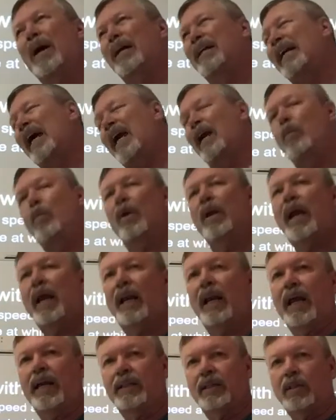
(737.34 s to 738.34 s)
kind of what I
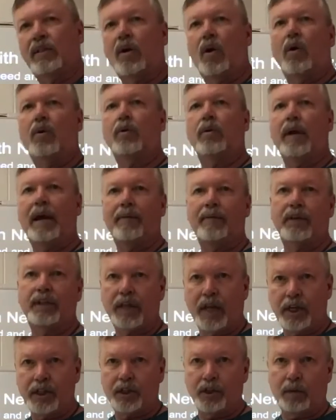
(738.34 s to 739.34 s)
like to call
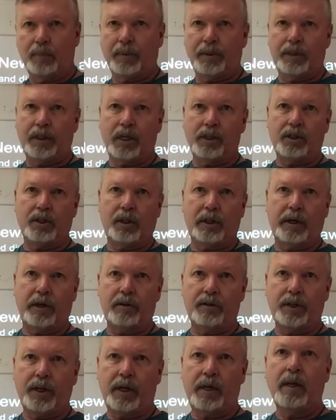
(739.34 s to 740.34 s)
gravitational potential
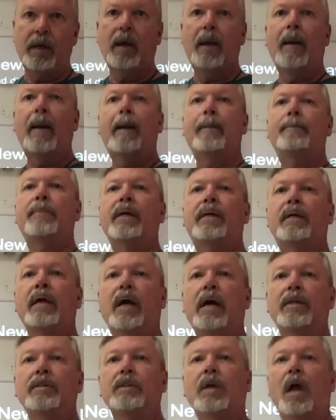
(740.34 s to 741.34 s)
energy,
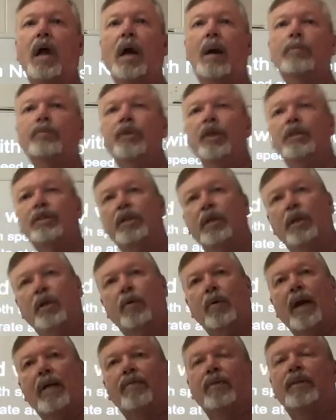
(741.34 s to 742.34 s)
because objects in a
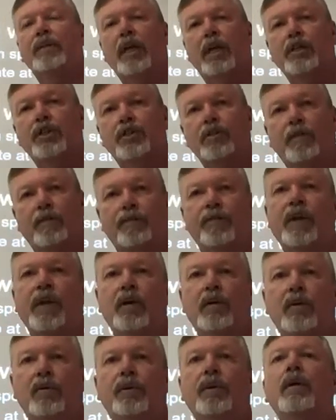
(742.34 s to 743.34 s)
gravitational
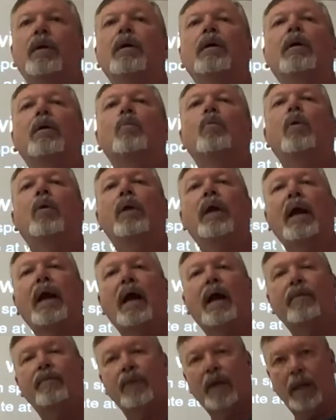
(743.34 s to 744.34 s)
field will
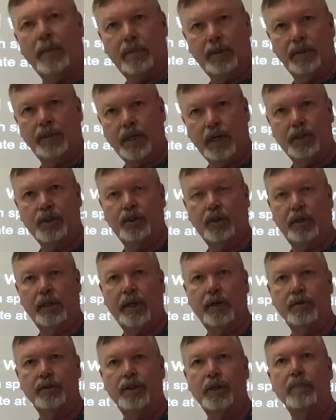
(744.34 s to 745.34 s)
have a potential
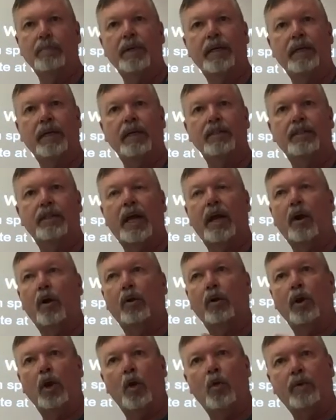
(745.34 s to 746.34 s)
energy because they are
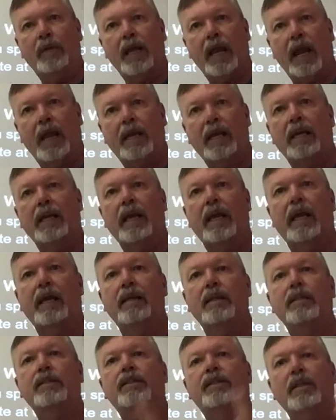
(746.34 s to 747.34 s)
located
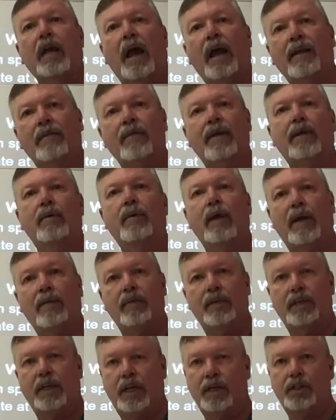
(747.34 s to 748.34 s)
inside of a
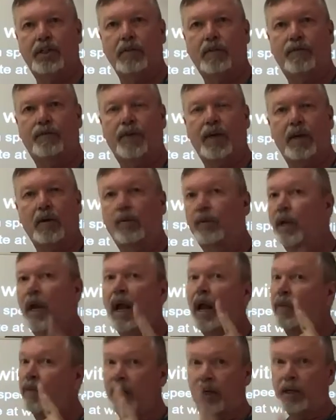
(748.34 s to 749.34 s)
gravitational field.
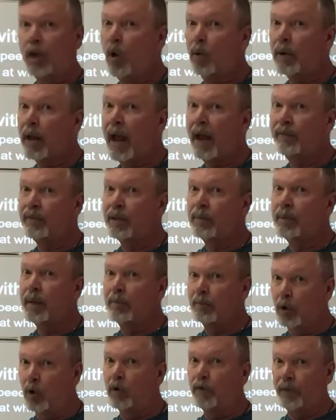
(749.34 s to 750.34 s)
They don't have to be
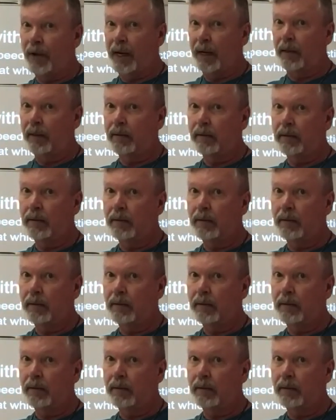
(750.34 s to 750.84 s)
moving.